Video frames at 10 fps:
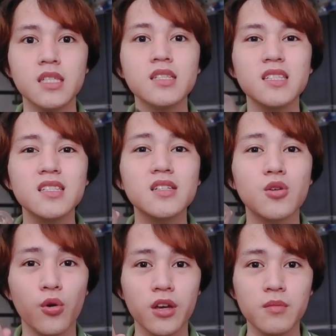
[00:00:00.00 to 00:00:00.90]
Since this is an
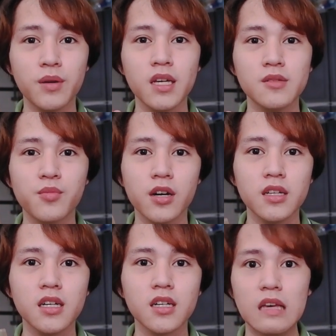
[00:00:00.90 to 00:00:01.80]
oil-based
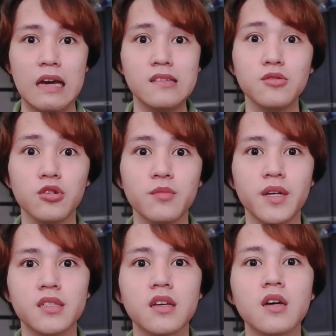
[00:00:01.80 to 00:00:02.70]
product, yeah, it's an
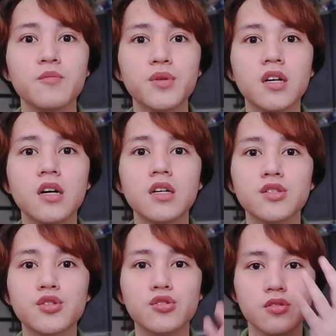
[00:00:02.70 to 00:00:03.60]
oil-based
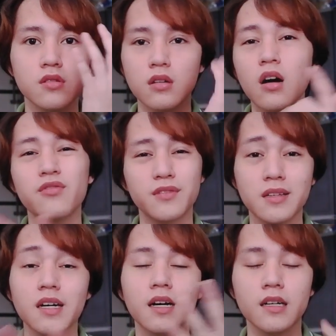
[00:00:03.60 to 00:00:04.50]
because of
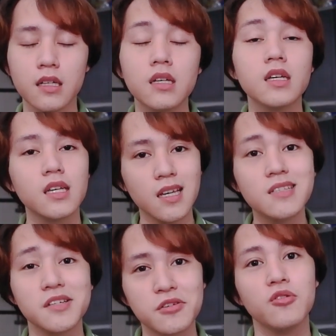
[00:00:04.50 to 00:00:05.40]
the
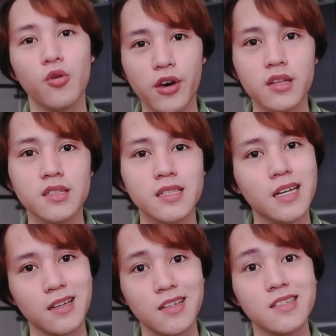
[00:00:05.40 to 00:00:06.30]
essential oils
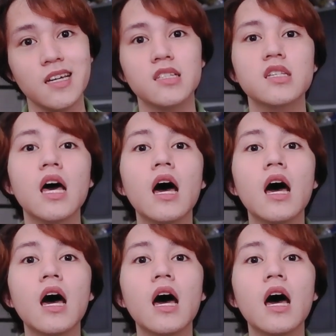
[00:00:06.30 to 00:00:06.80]
that it contains.